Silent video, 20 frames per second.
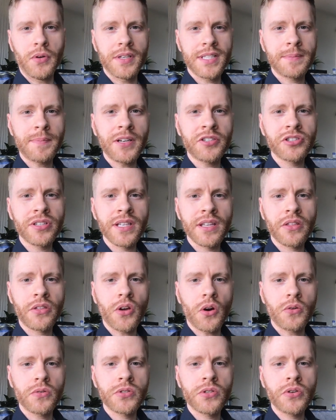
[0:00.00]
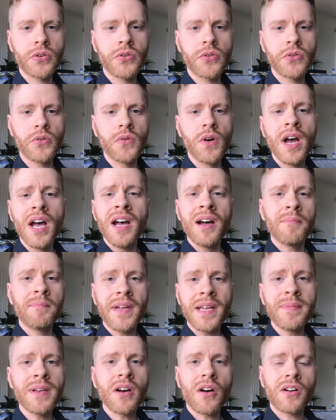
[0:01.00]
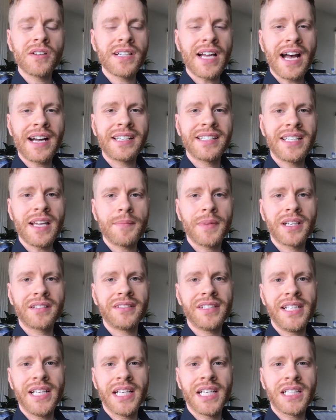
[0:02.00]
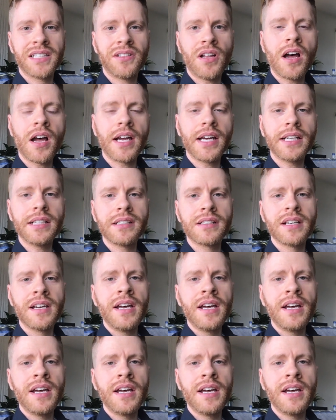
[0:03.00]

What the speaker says: especially those who maybe aren't academically inclined,